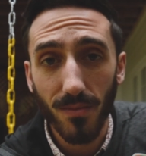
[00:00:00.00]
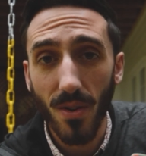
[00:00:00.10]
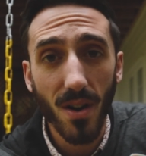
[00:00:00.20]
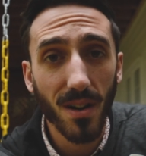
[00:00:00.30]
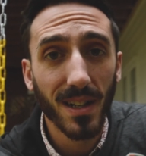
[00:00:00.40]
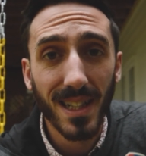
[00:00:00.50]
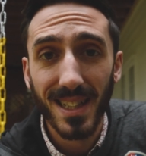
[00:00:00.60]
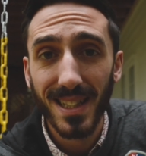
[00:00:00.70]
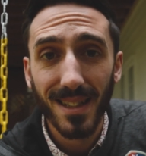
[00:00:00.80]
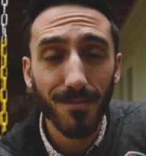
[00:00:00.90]
Raw,
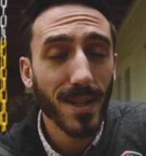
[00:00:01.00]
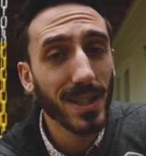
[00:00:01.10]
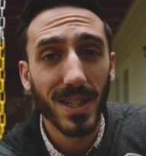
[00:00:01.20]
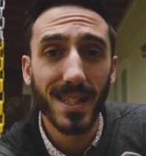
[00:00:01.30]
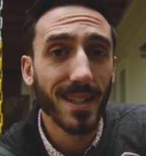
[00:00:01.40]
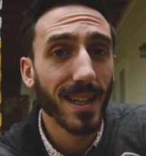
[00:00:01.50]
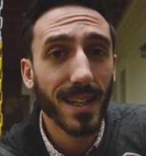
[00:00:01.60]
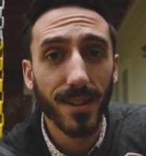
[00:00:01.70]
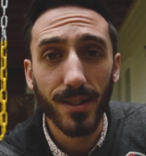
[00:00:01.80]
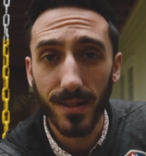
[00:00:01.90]
me just sitting
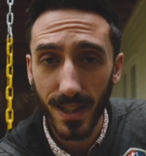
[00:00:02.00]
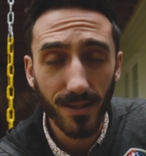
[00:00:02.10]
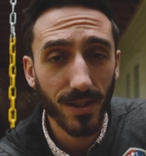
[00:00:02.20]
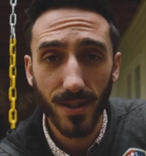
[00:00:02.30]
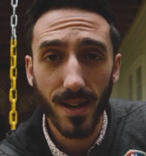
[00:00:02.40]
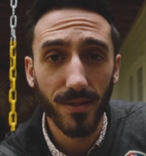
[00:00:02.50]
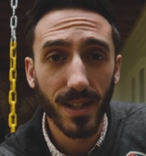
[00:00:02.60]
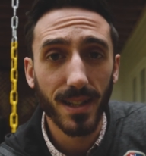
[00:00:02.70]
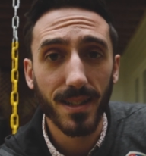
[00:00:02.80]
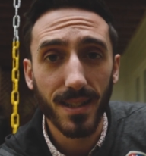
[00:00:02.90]
here telling you how it
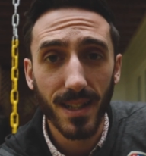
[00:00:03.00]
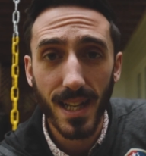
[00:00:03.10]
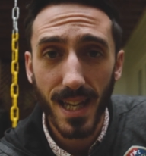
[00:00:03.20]
is.